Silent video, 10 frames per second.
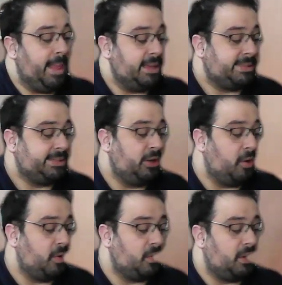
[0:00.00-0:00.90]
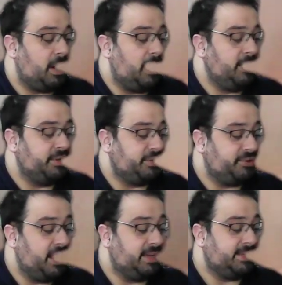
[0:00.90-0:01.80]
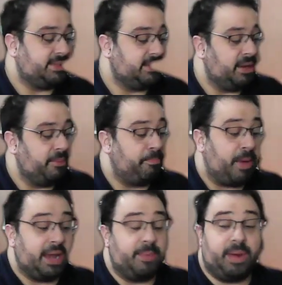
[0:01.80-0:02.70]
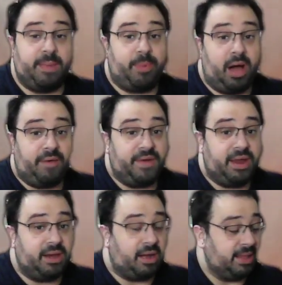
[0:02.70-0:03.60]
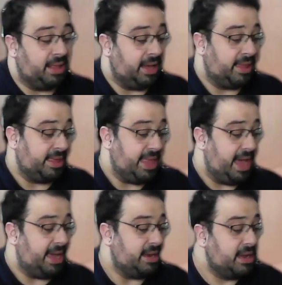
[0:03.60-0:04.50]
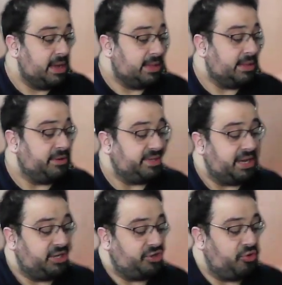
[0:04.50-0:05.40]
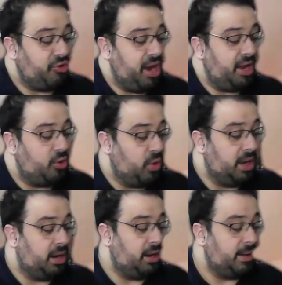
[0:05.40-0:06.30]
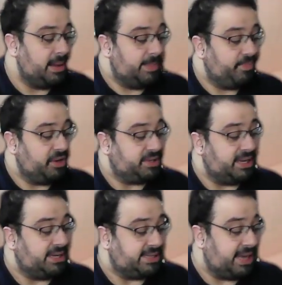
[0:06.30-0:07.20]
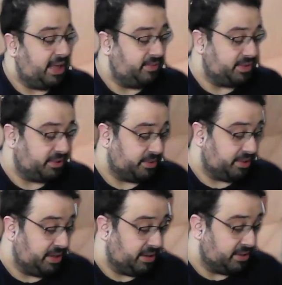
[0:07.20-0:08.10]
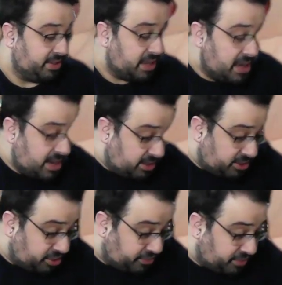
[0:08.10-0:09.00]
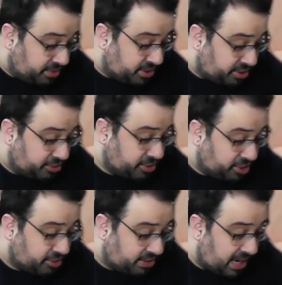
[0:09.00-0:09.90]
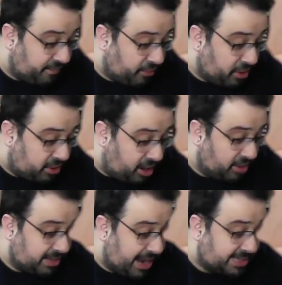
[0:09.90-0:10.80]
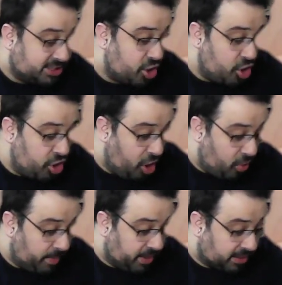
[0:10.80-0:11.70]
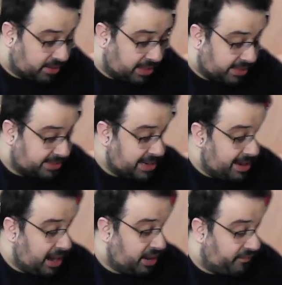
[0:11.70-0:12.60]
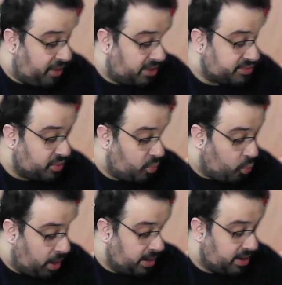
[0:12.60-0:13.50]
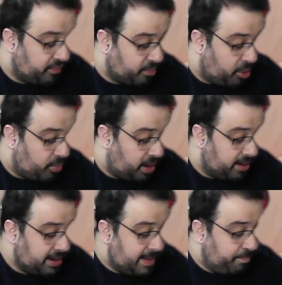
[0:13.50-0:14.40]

So, Iron Treads, a Buddy Poffin. I like that. There's a Tranquil. There's a Salvatore here. Search your deck for a card that has no abilities and evolves from one of your Pokemon.